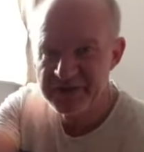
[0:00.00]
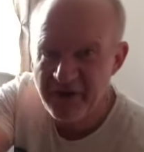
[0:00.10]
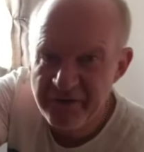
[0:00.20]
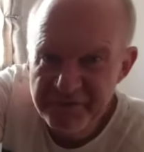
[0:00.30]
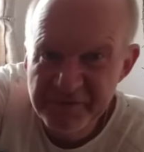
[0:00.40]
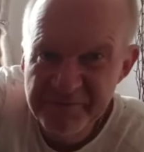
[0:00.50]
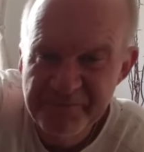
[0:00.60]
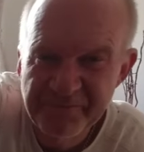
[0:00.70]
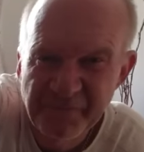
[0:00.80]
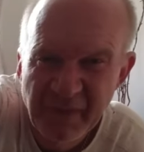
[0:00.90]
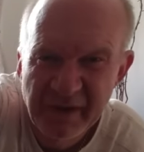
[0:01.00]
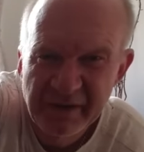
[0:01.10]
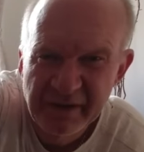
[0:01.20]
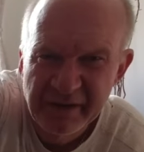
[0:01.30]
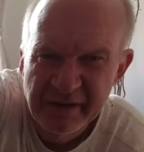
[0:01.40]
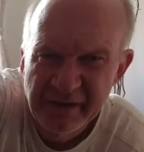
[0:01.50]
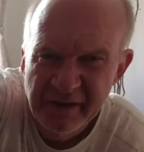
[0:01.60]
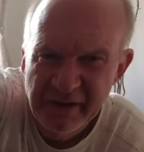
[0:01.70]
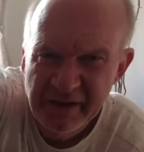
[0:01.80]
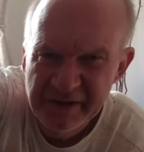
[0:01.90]
off.
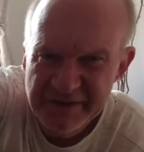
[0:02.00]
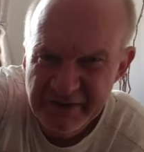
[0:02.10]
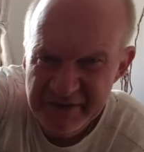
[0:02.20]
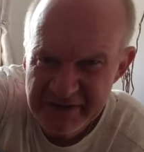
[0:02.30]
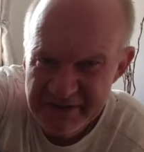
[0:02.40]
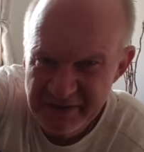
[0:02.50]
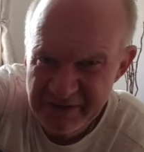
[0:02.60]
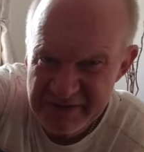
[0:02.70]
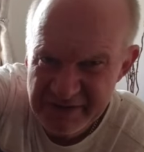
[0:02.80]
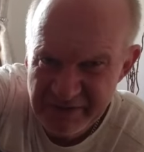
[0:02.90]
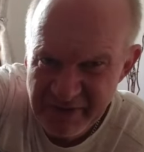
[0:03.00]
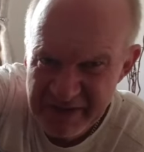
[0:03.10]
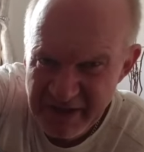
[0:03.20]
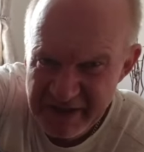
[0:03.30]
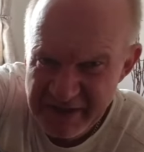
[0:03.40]
And so these, these are the radiator